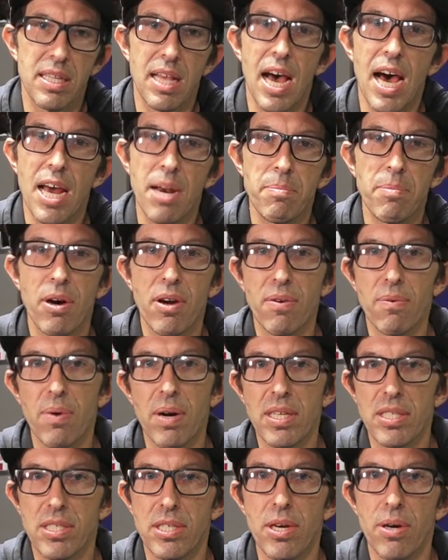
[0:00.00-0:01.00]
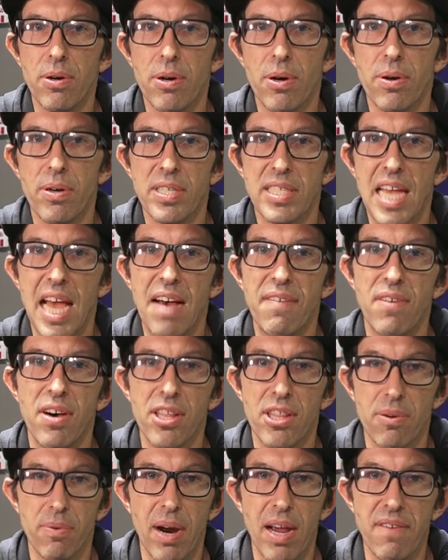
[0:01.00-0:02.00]
The automotive ones don't always have all
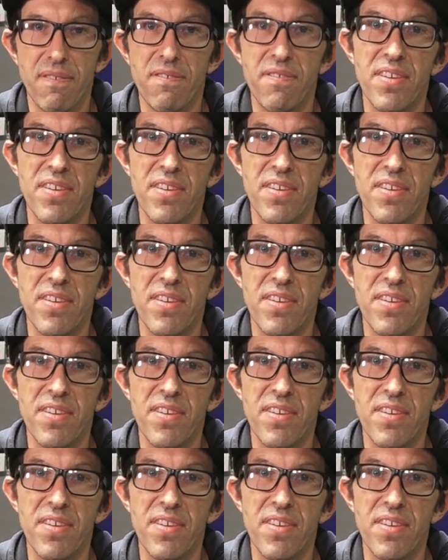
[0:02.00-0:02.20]
the right